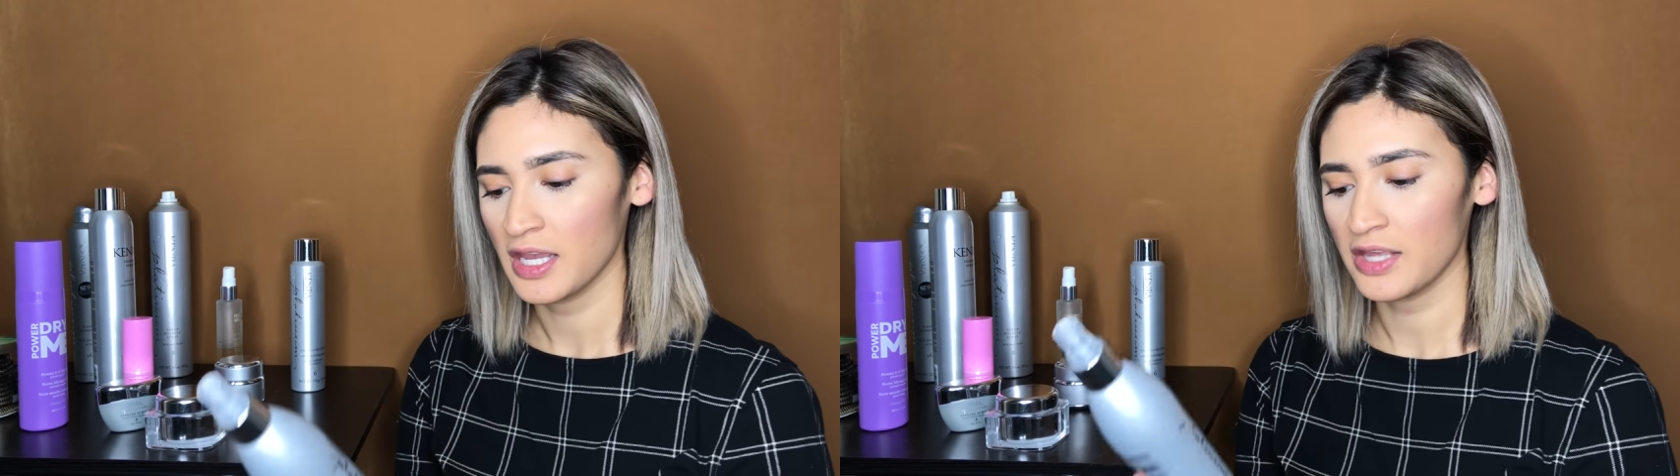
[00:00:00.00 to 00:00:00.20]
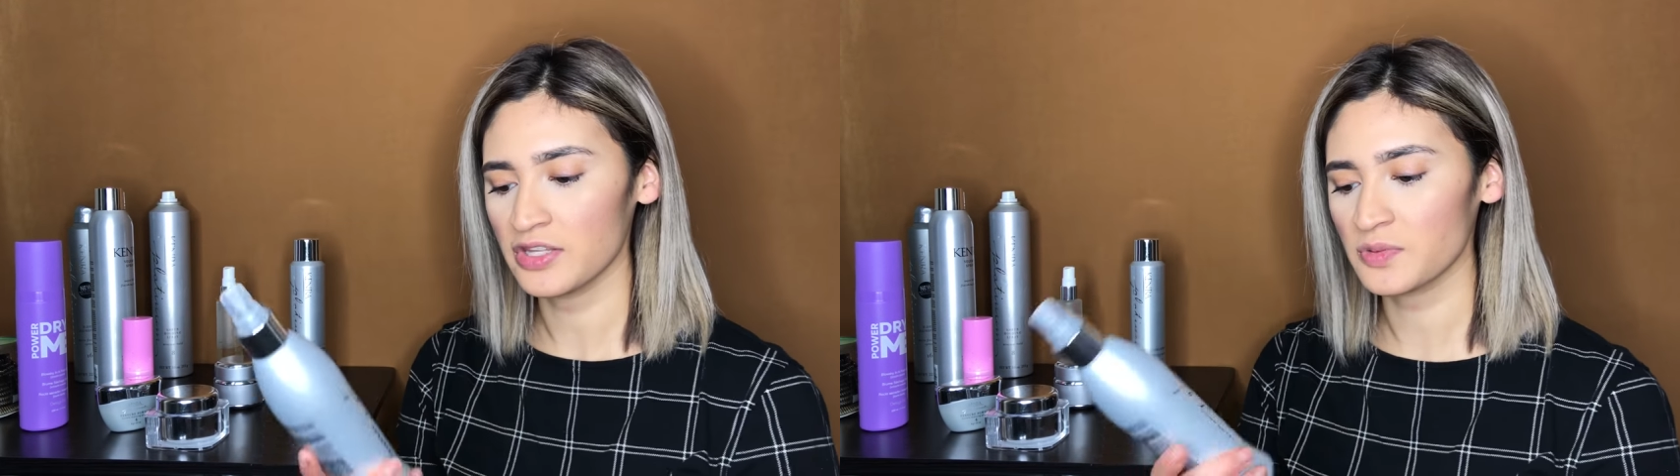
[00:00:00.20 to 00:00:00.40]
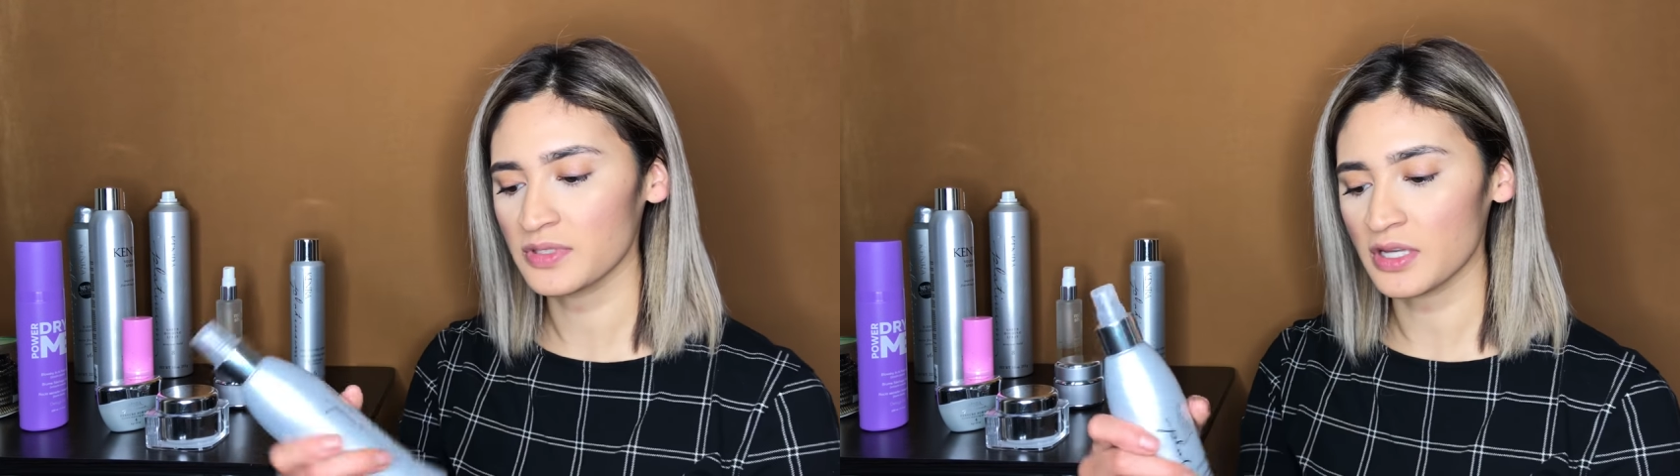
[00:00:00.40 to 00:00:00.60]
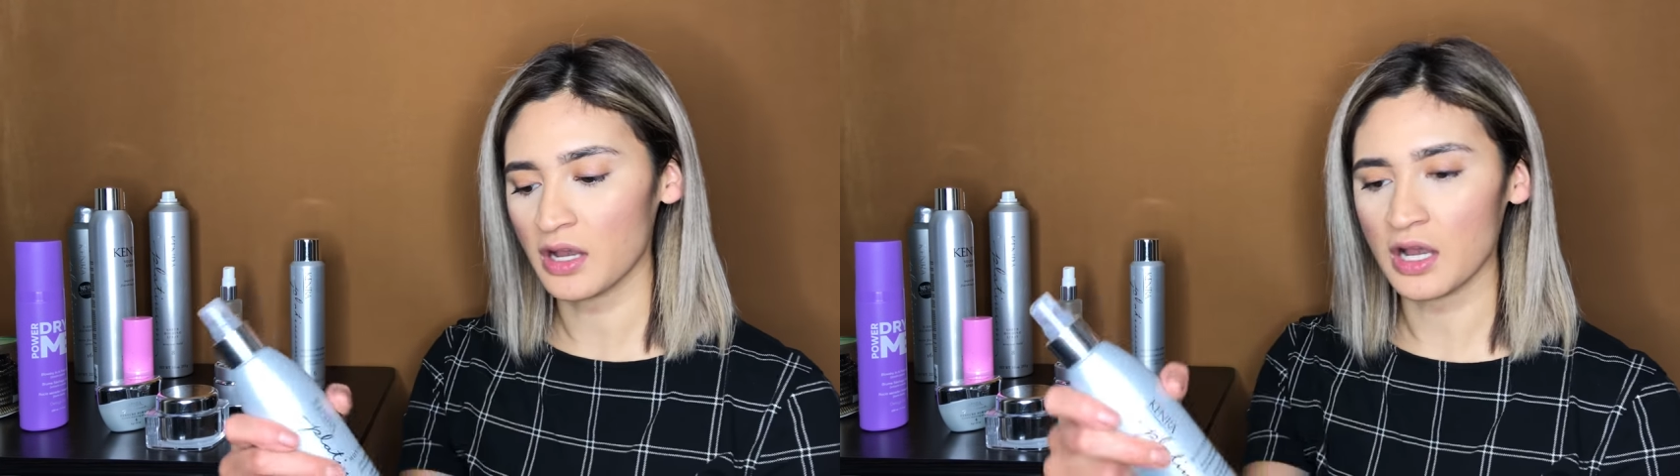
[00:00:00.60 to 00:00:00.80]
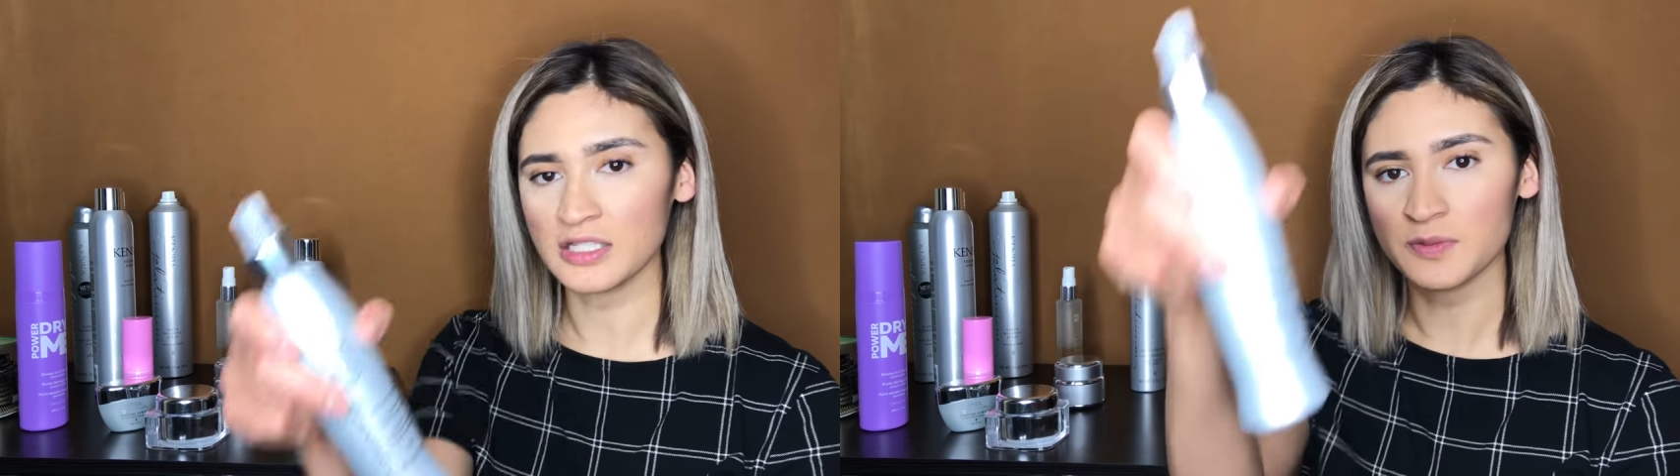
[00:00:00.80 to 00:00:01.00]
and this one's a
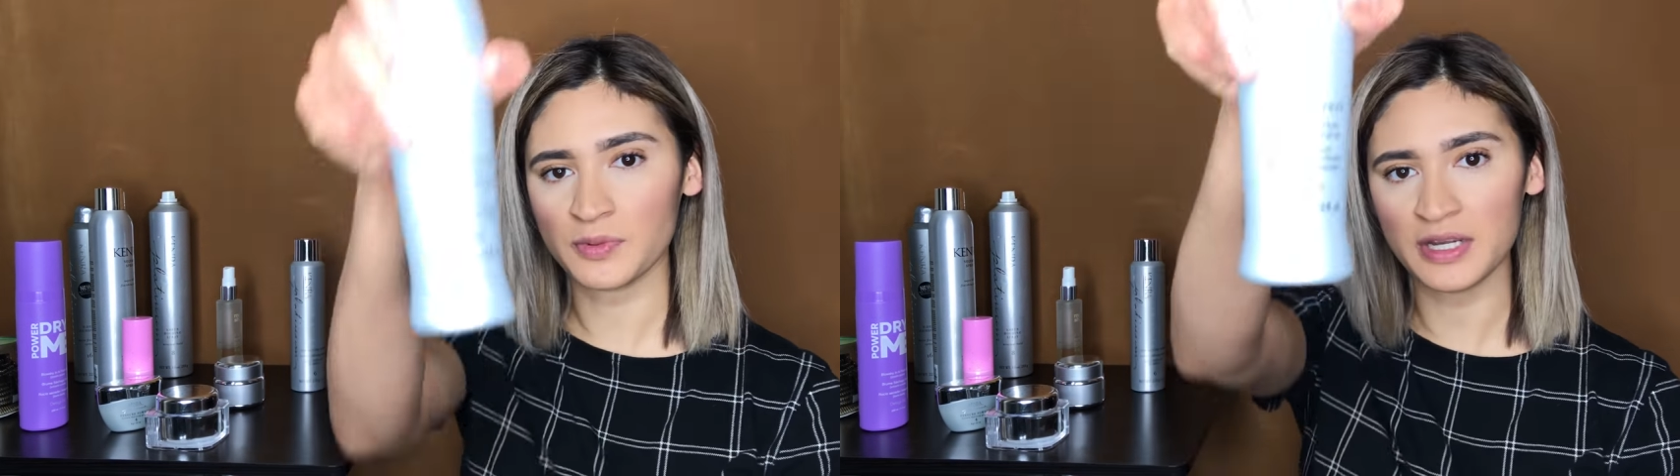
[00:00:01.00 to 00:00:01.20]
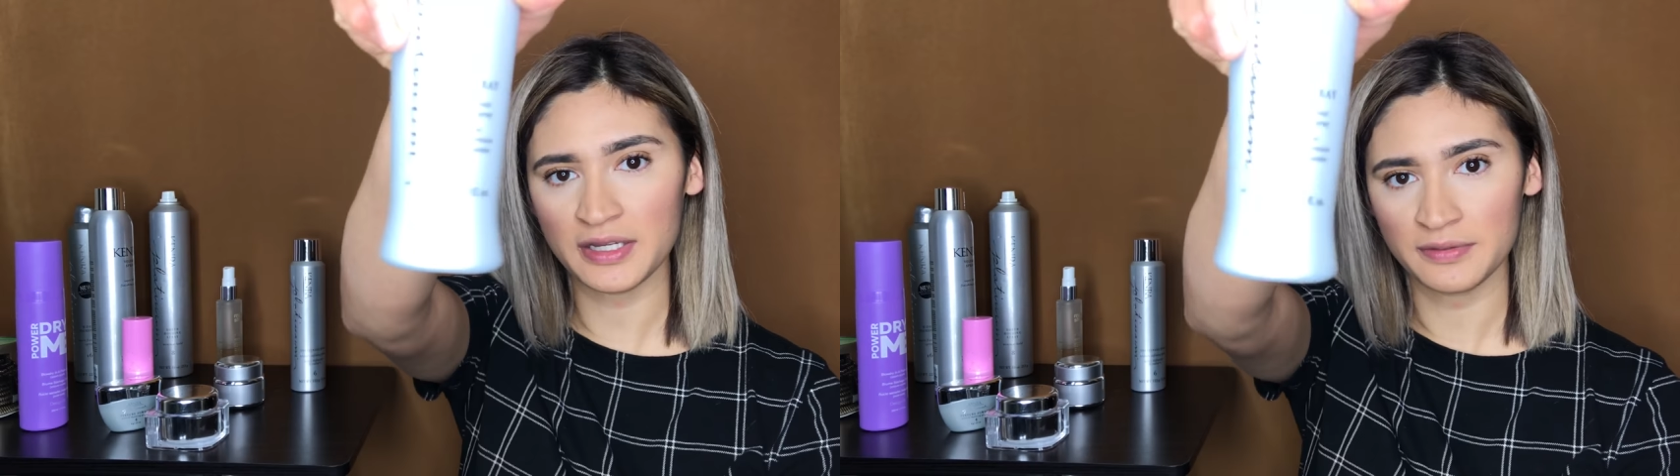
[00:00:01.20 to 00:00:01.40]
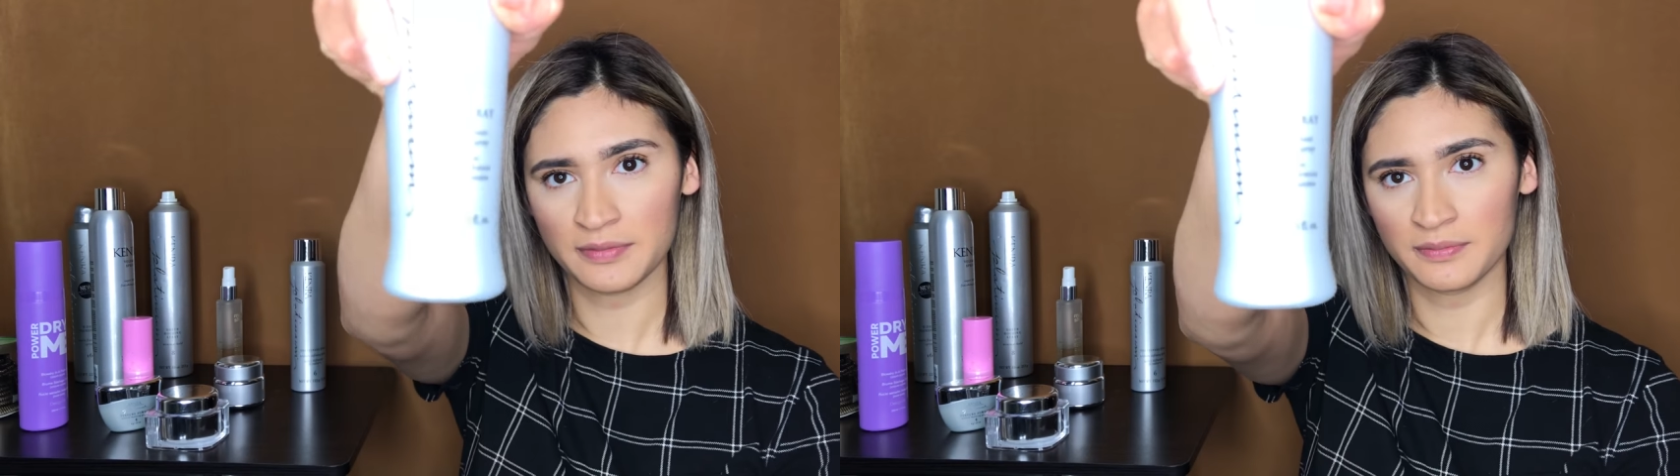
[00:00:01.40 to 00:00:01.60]
hot spray